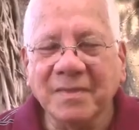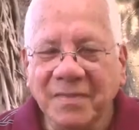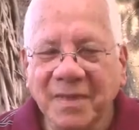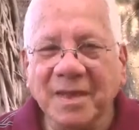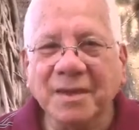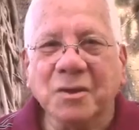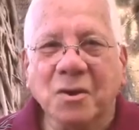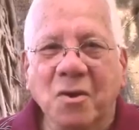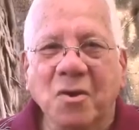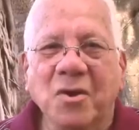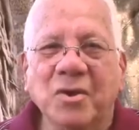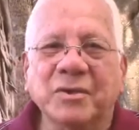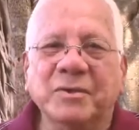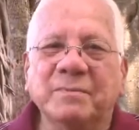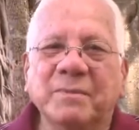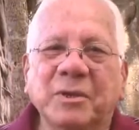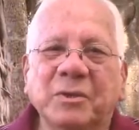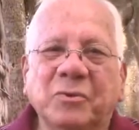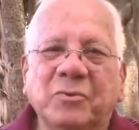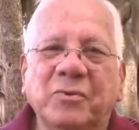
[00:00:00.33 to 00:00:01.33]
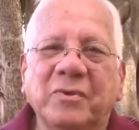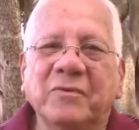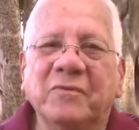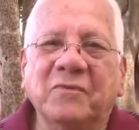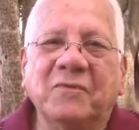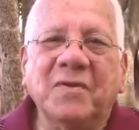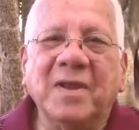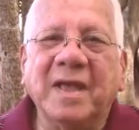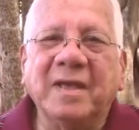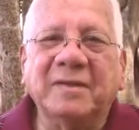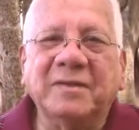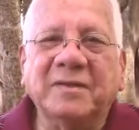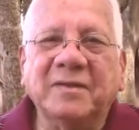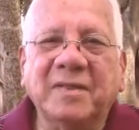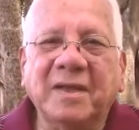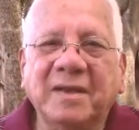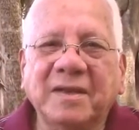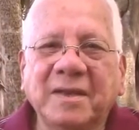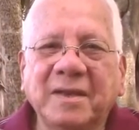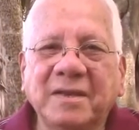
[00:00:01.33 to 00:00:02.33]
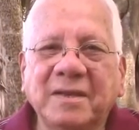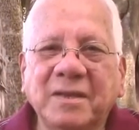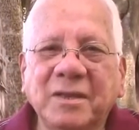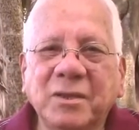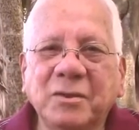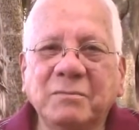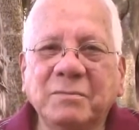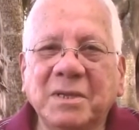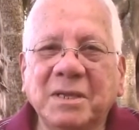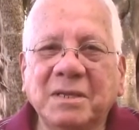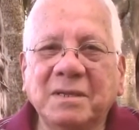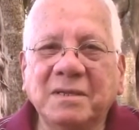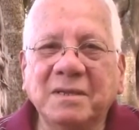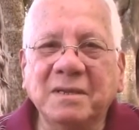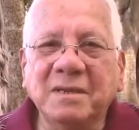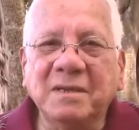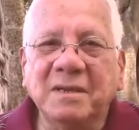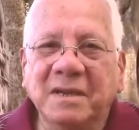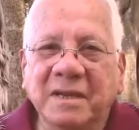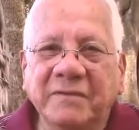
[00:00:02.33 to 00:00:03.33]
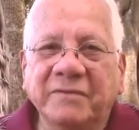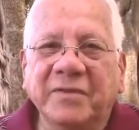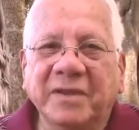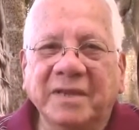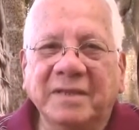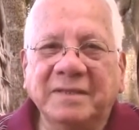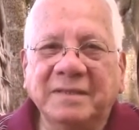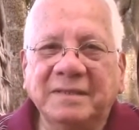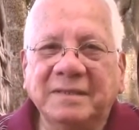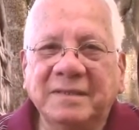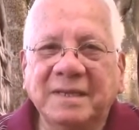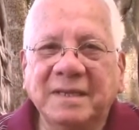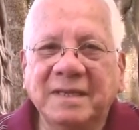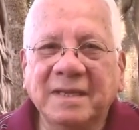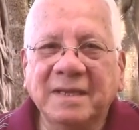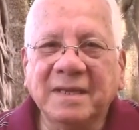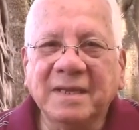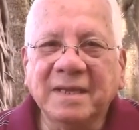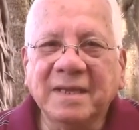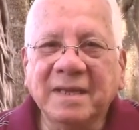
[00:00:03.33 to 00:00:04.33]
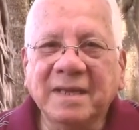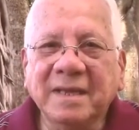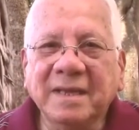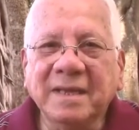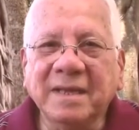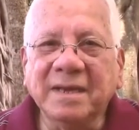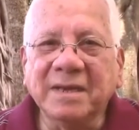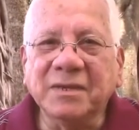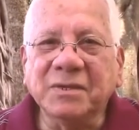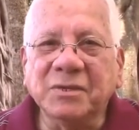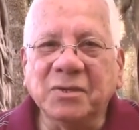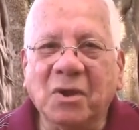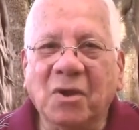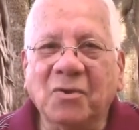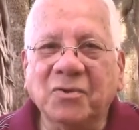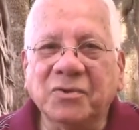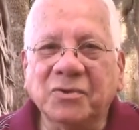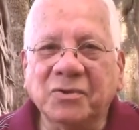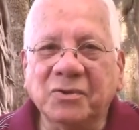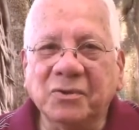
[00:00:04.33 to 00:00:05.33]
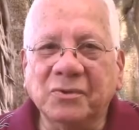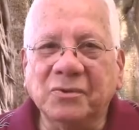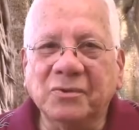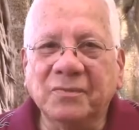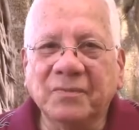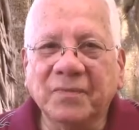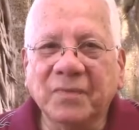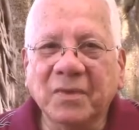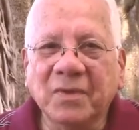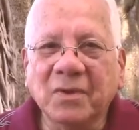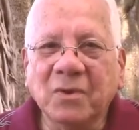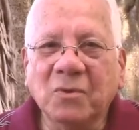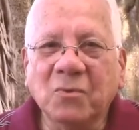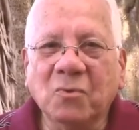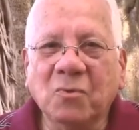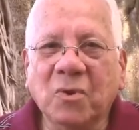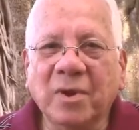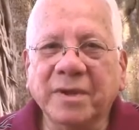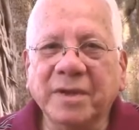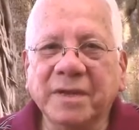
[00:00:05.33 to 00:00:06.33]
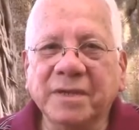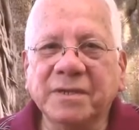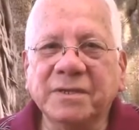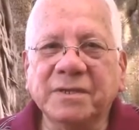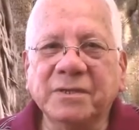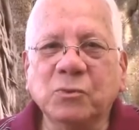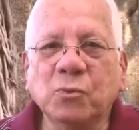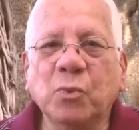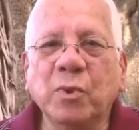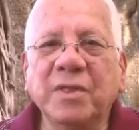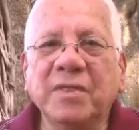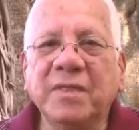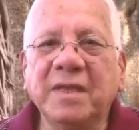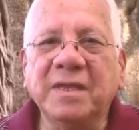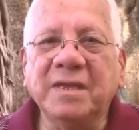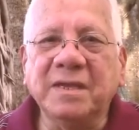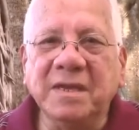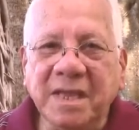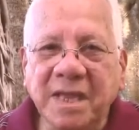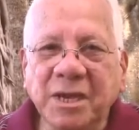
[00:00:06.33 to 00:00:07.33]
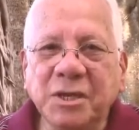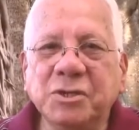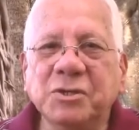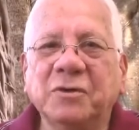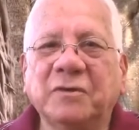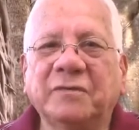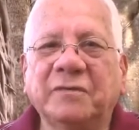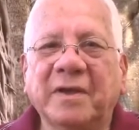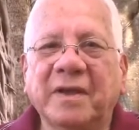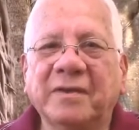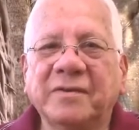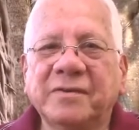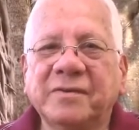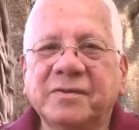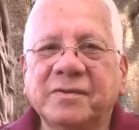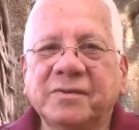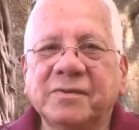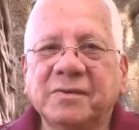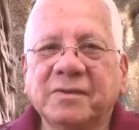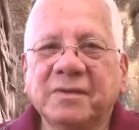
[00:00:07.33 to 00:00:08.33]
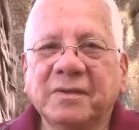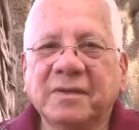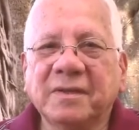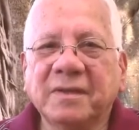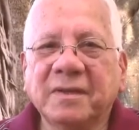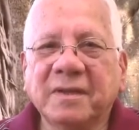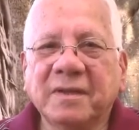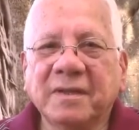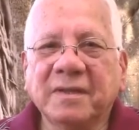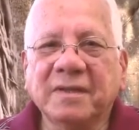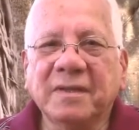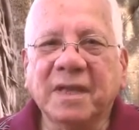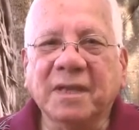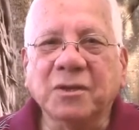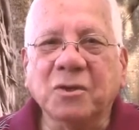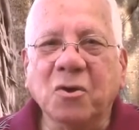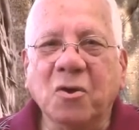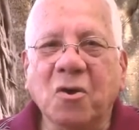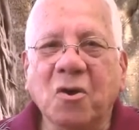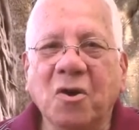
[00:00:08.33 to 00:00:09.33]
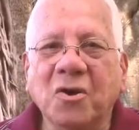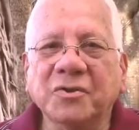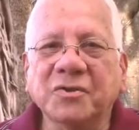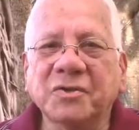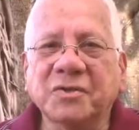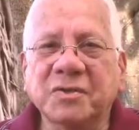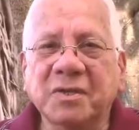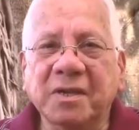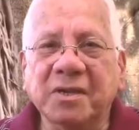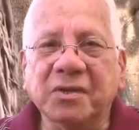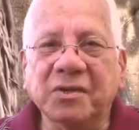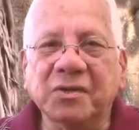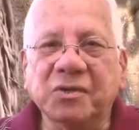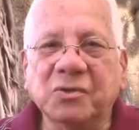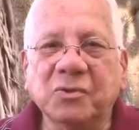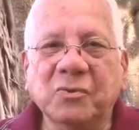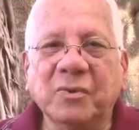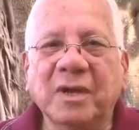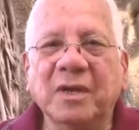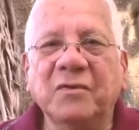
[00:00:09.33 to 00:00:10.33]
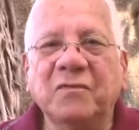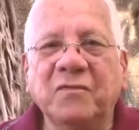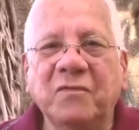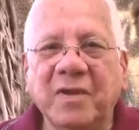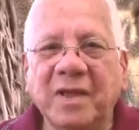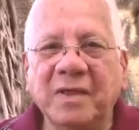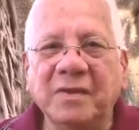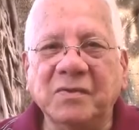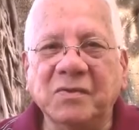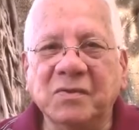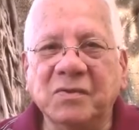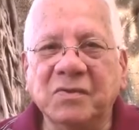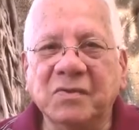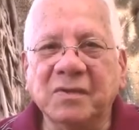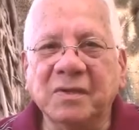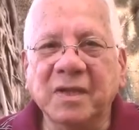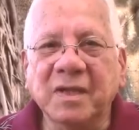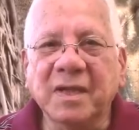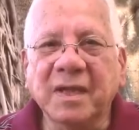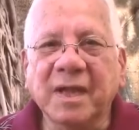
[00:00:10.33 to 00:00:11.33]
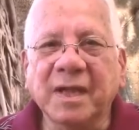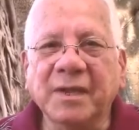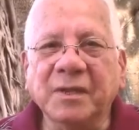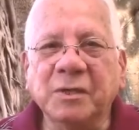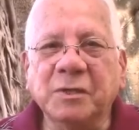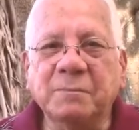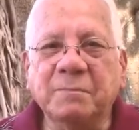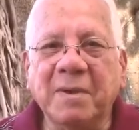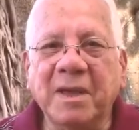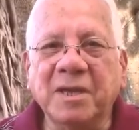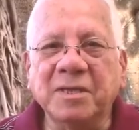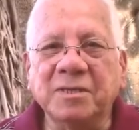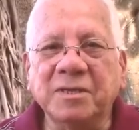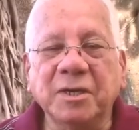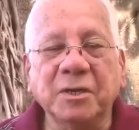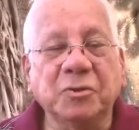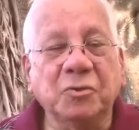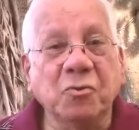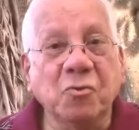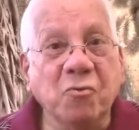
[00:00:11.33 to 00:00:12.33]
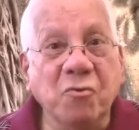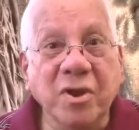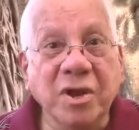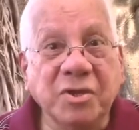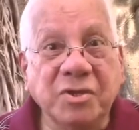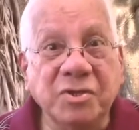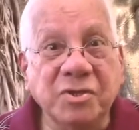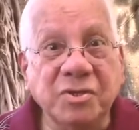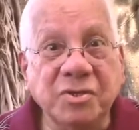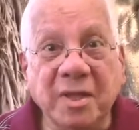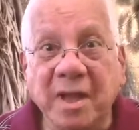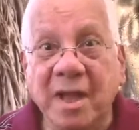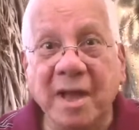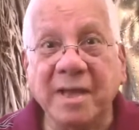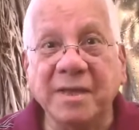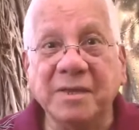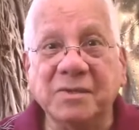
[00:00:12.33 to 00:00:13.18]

And that caused me to reflect that in human living, it is also what is within each of us that causes us to advance and especially to reach the